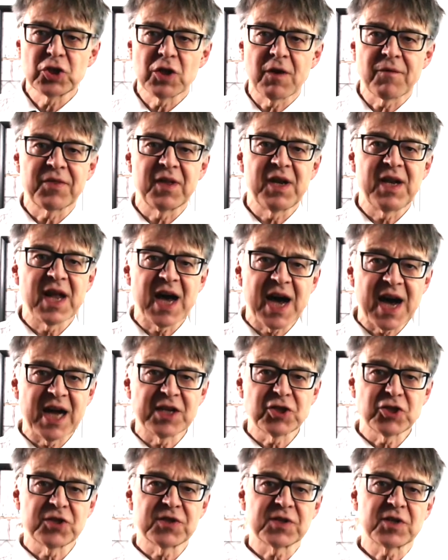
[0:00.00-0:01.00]
of the
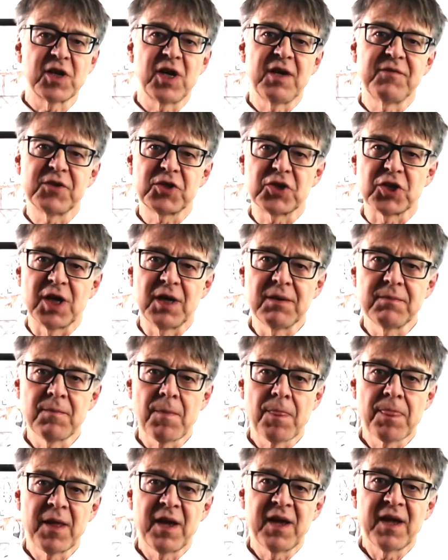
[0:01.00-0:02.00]
largest curvature.
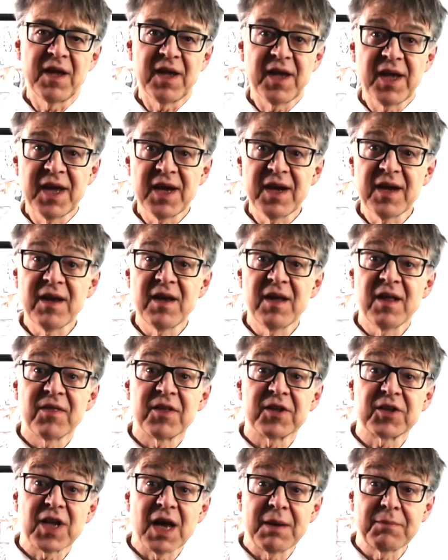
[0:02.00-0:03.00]
Here,
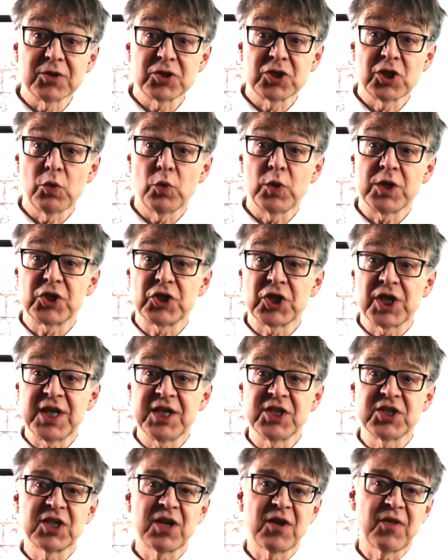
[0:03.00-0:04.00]
the temperature will
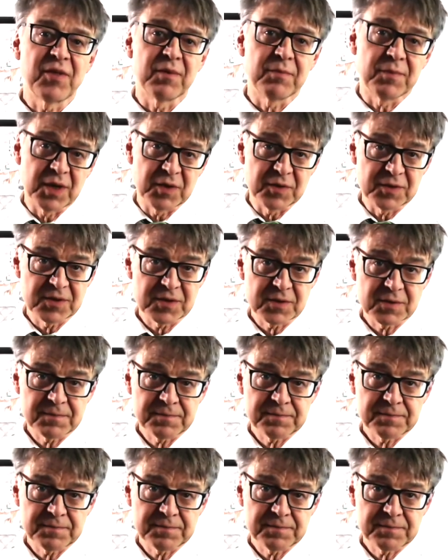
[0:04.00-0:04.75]
change the most.